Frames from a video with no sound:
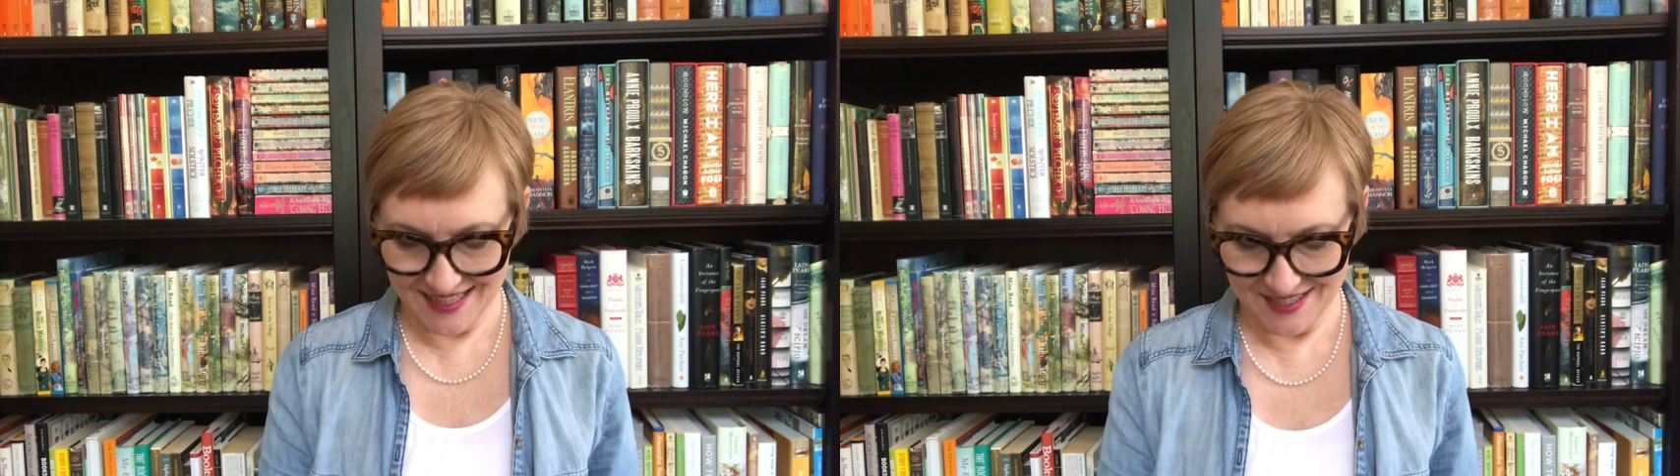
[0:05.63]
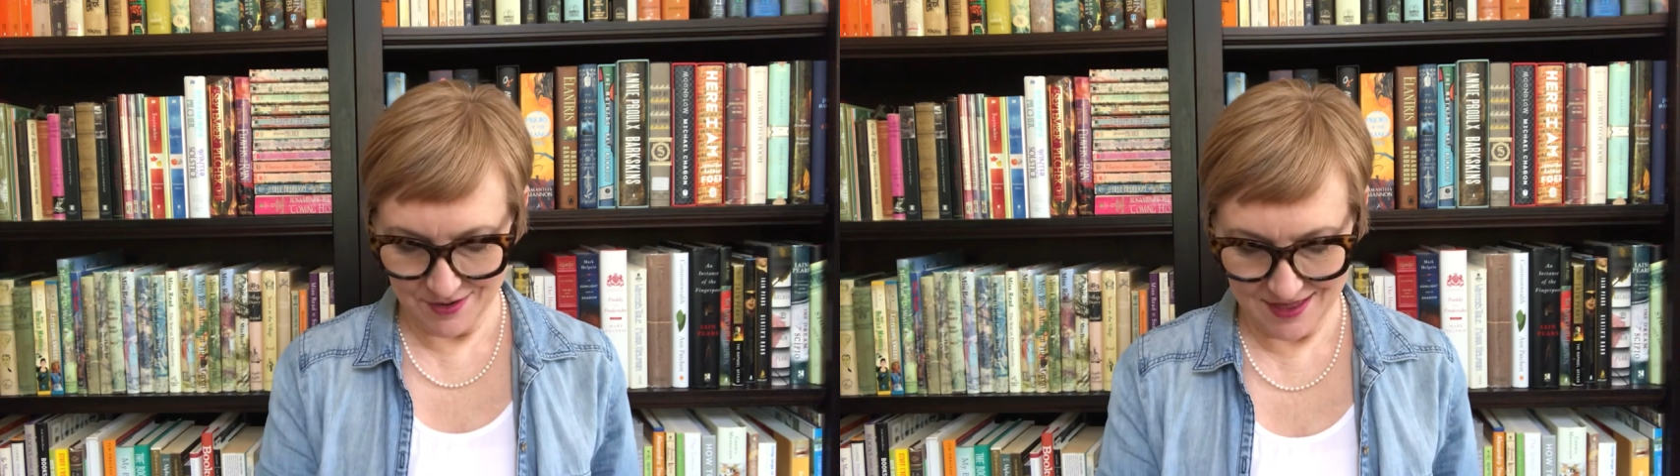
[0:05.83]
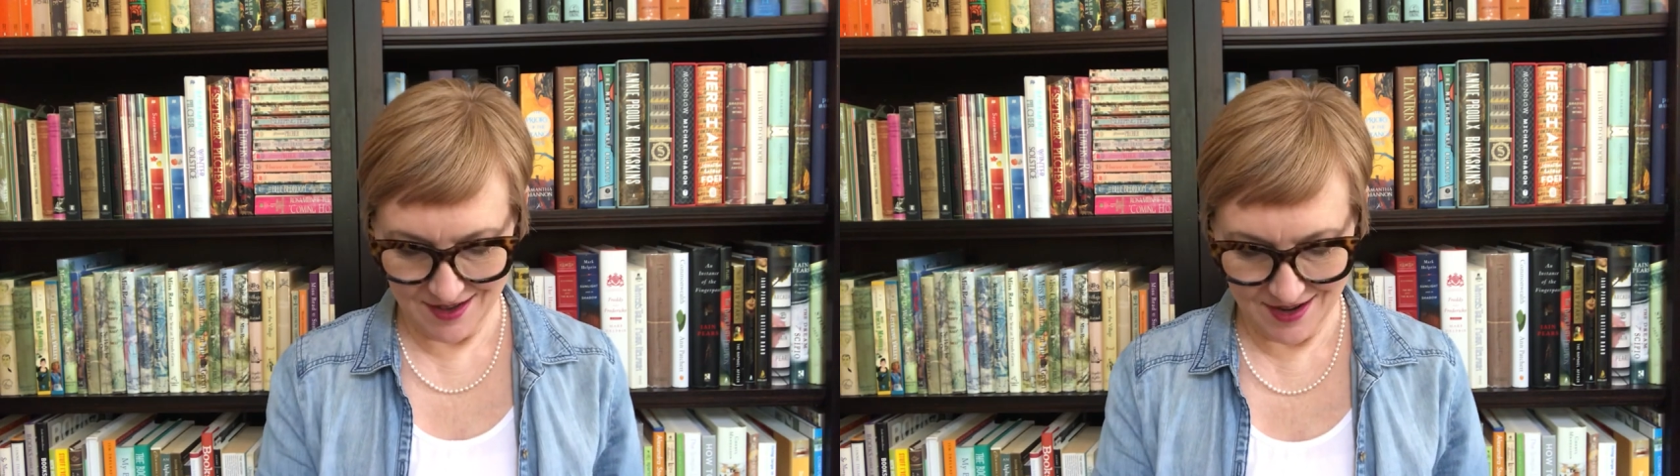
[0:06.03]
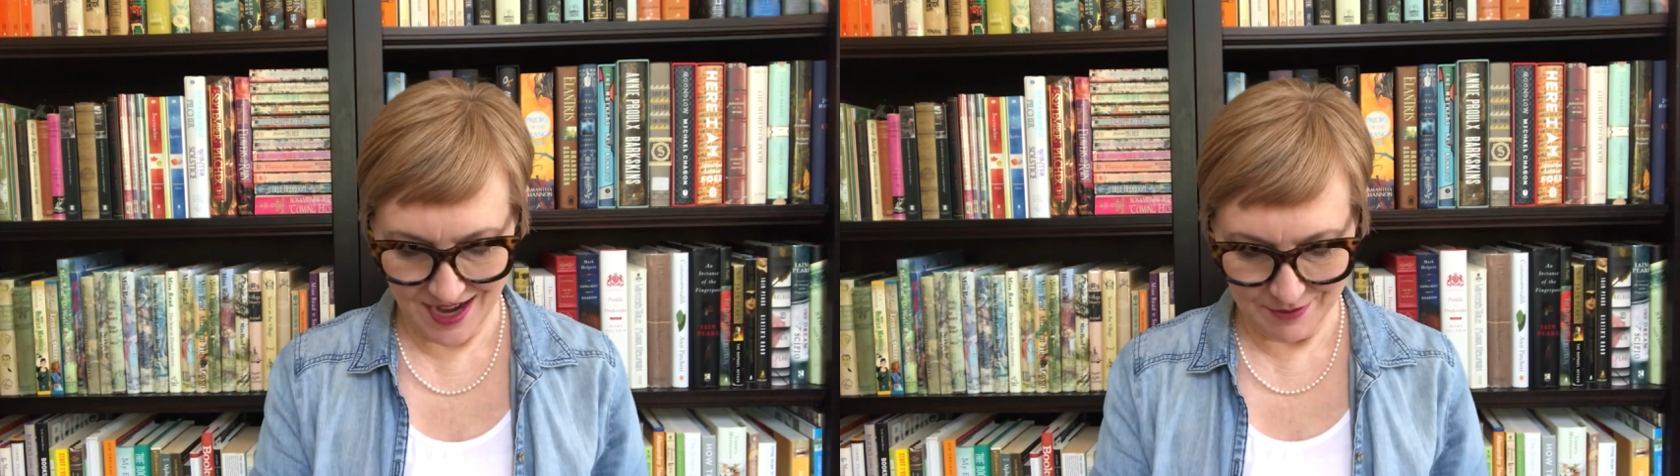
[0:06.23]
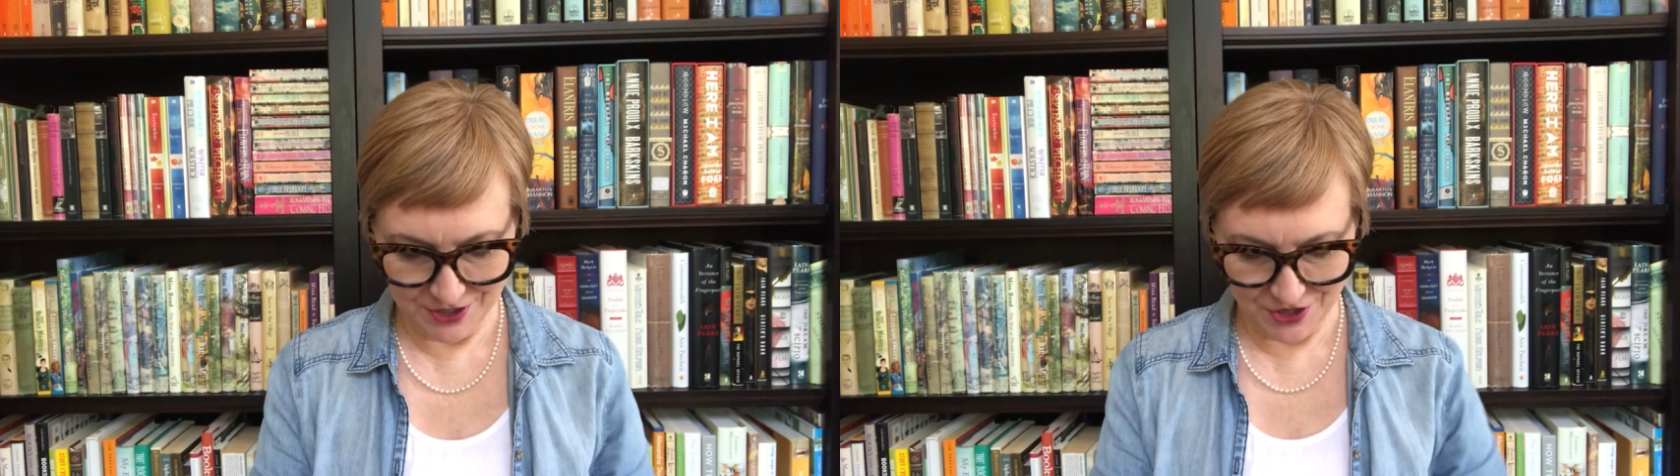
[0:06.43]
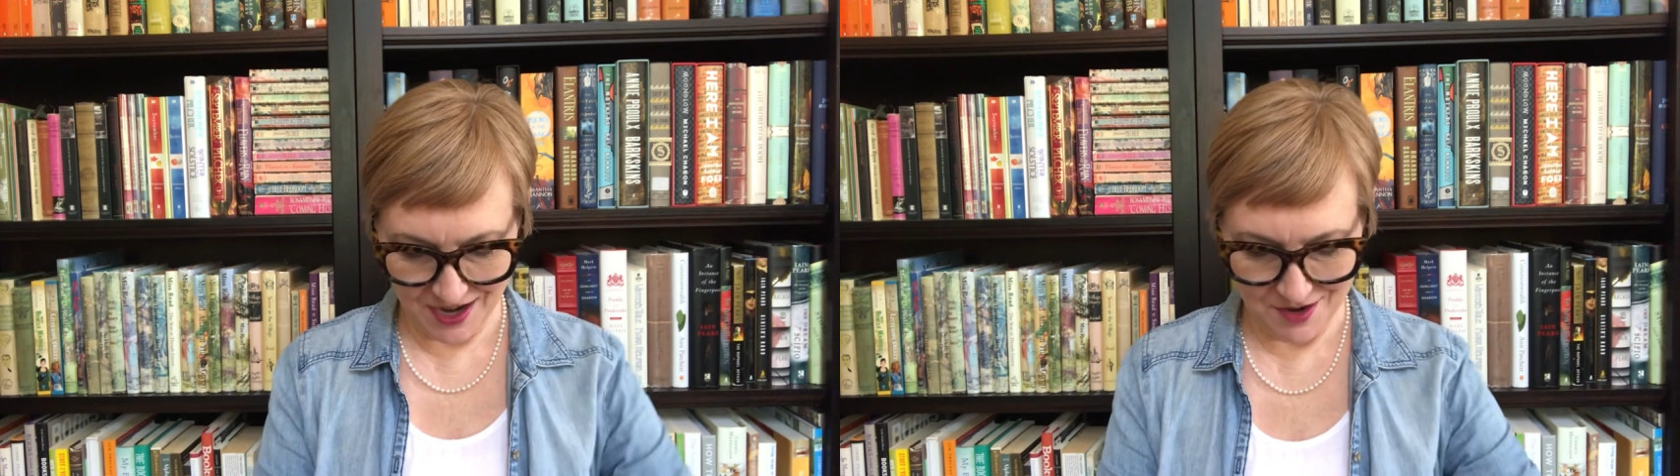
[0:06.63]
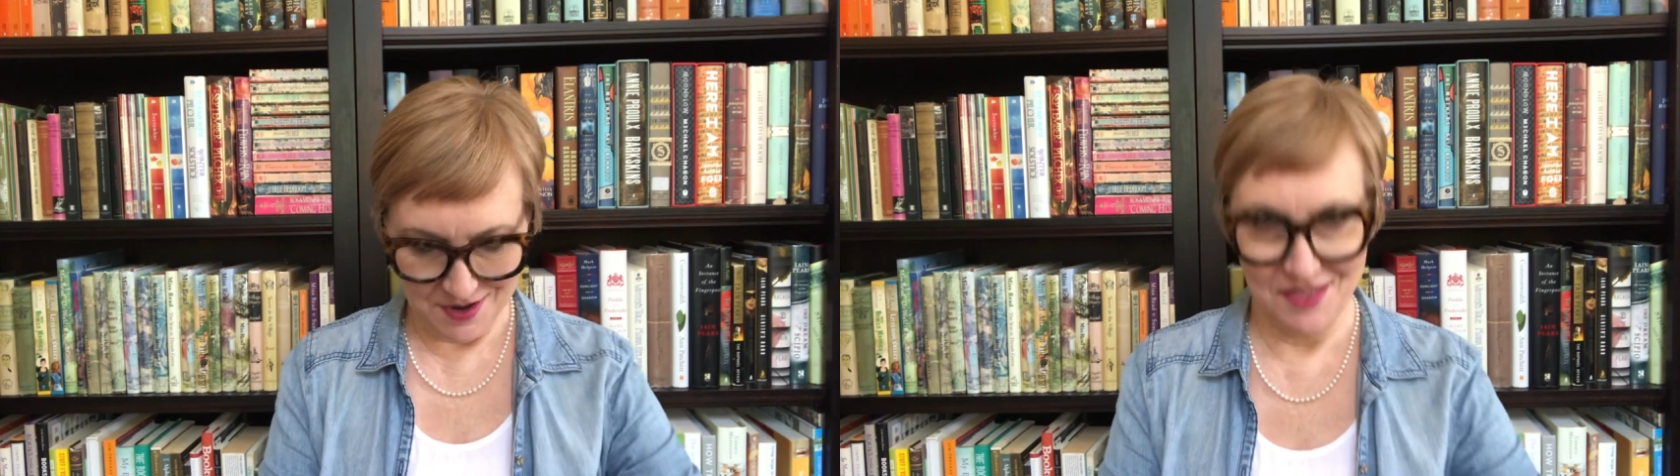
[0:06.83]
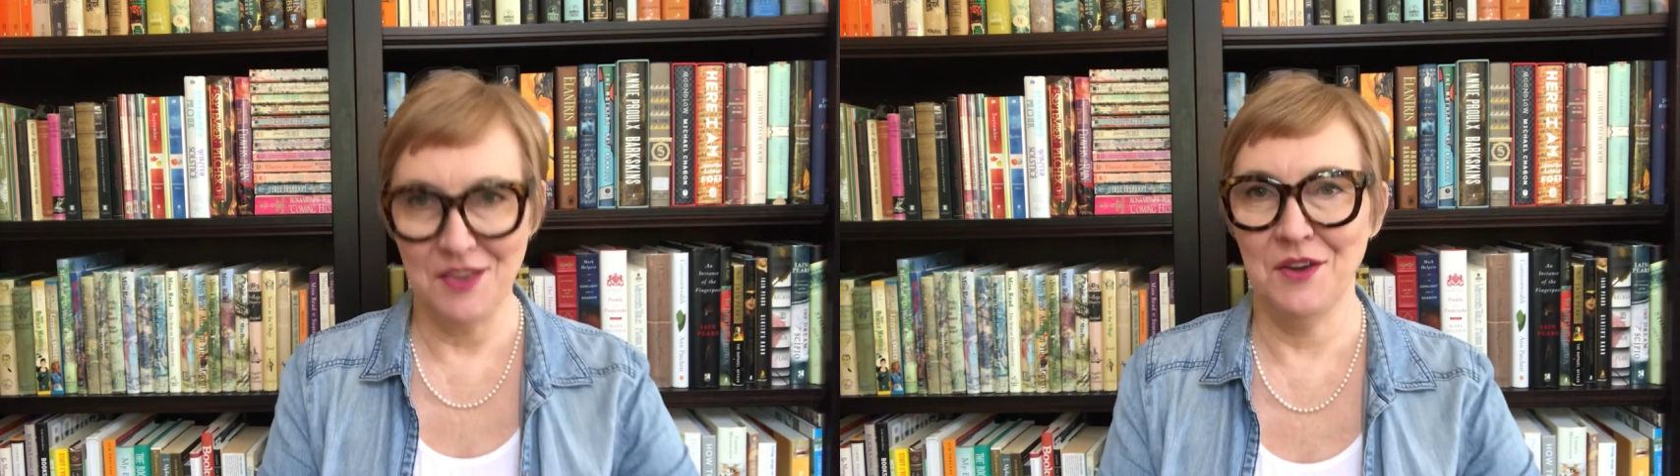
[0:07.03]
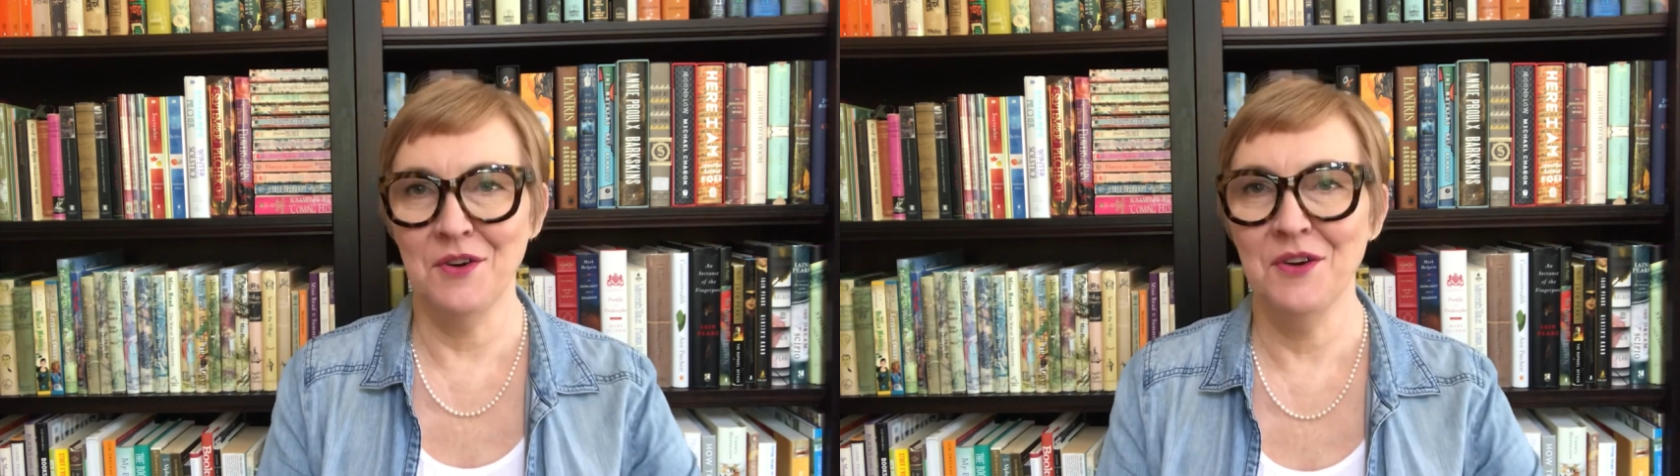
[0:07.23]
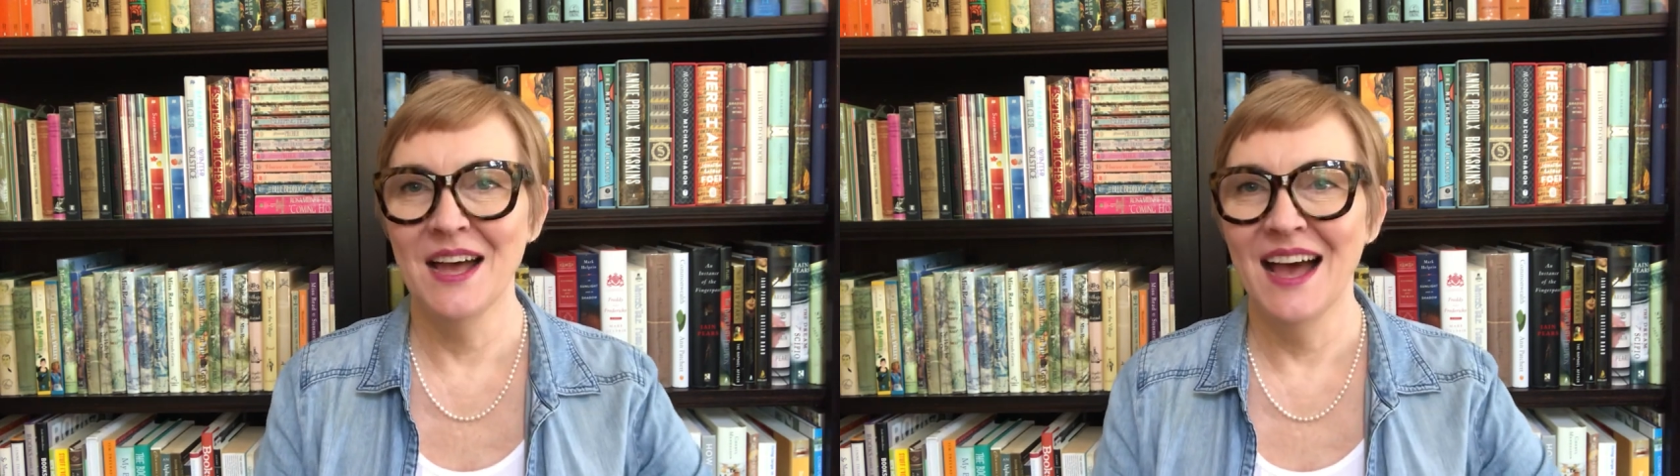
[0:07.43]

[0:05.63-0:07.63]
so I thought I would share it with you.